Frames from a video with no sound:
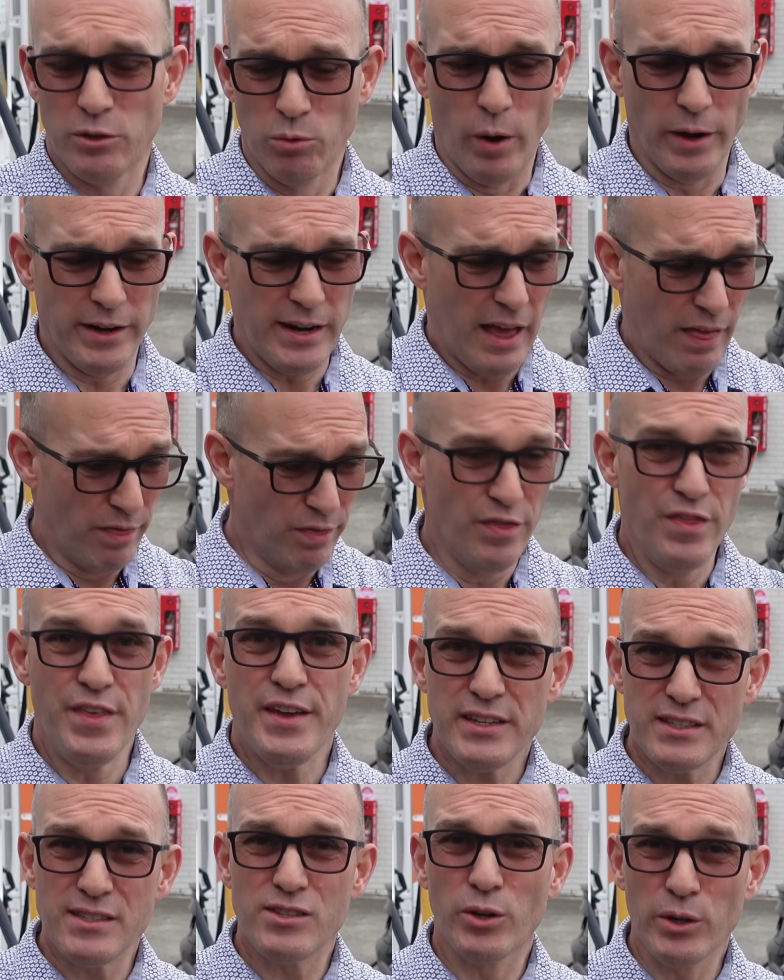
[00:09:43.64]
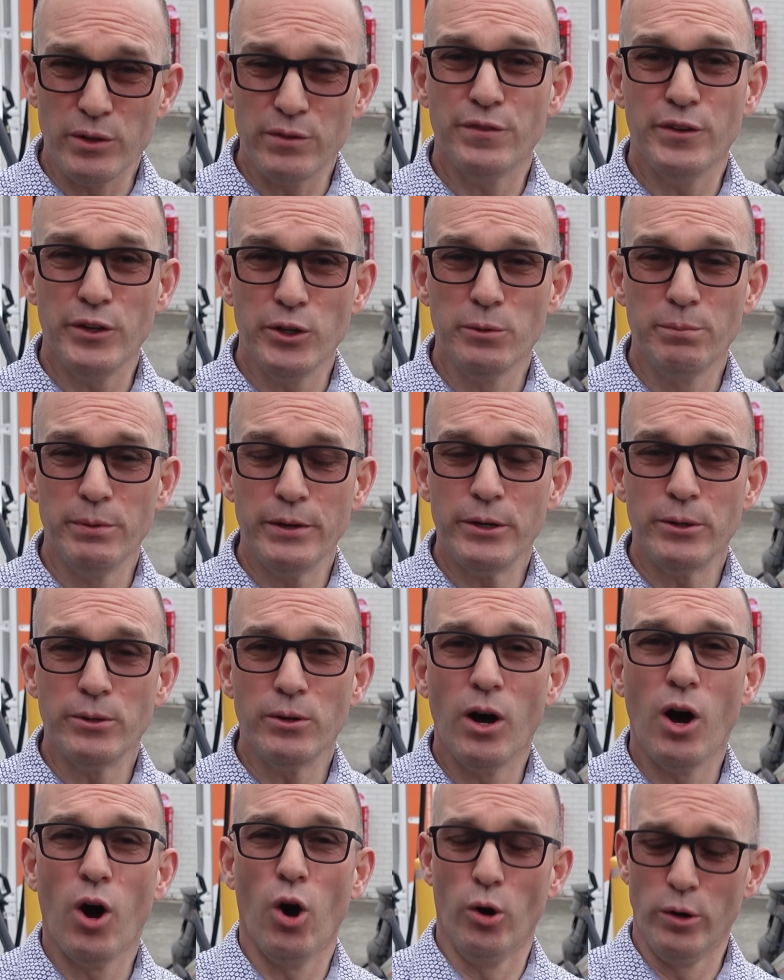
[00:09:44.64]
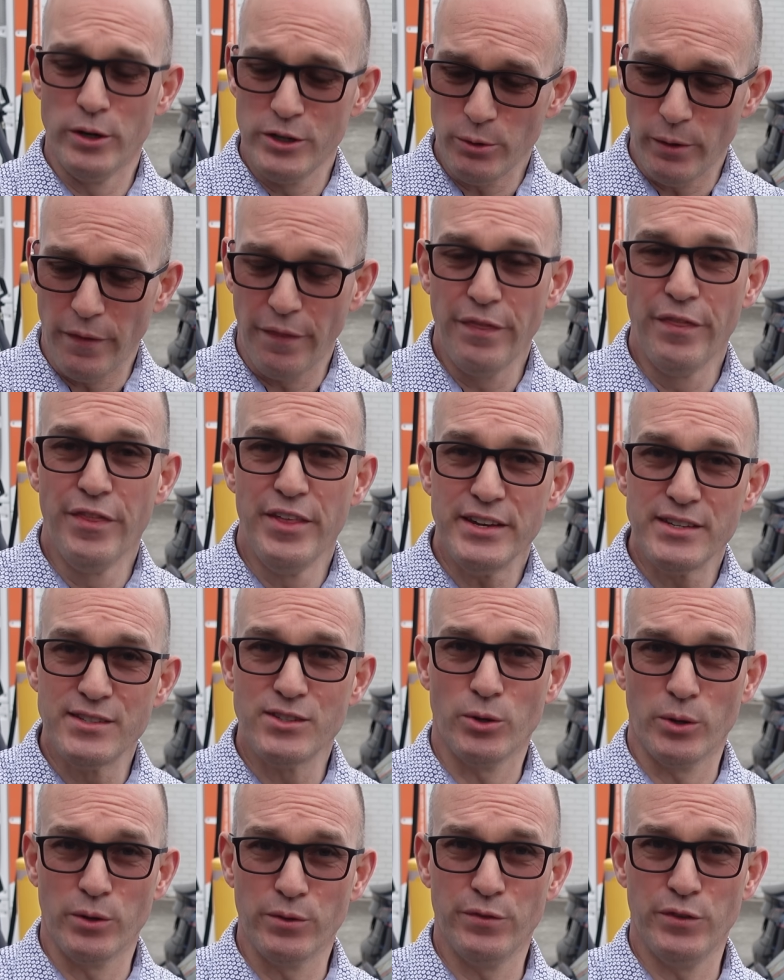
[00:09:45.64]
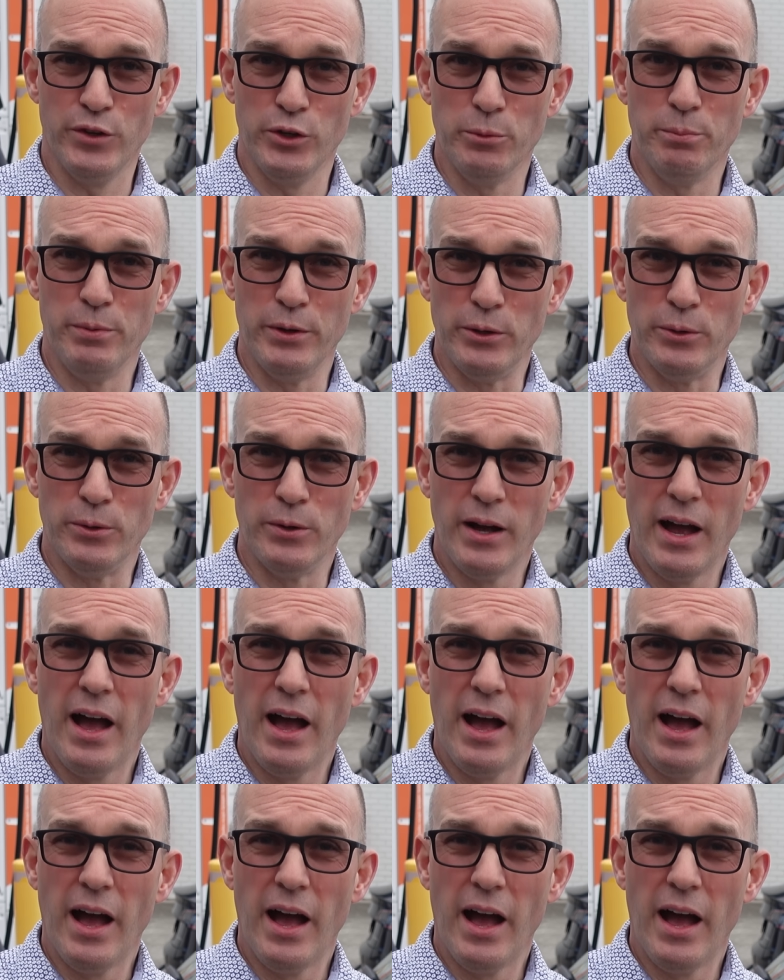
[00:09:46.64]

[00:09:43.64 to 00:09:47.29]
you want this sort of fuel bill or do you want this sort of fuel bill?